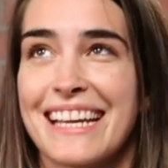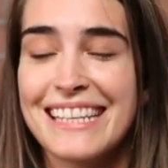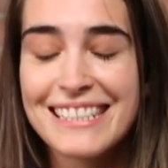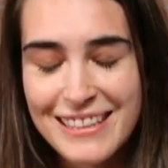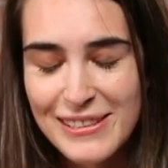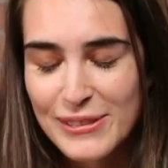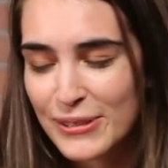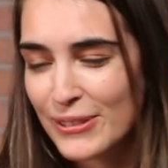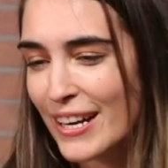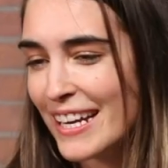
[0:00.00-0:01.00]
it into this
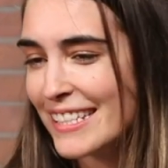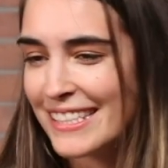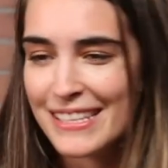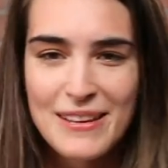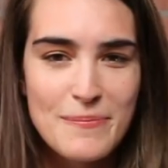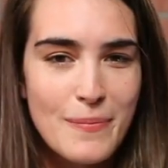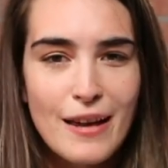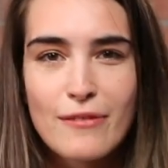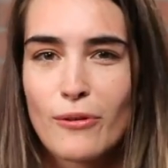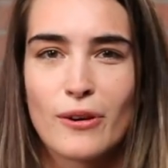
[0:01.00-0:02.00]
crazy
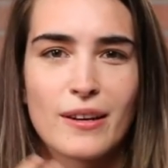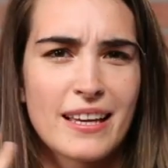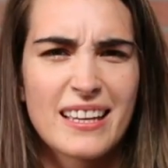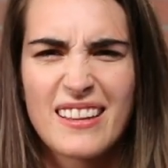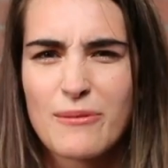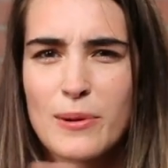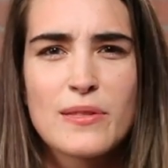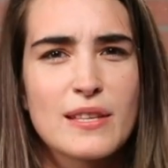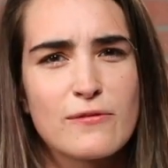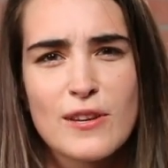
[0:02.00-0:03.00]
metaphor like
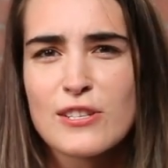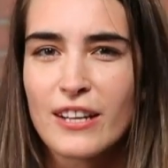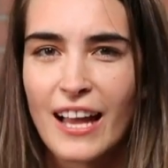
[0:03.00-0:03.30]
with this Fisher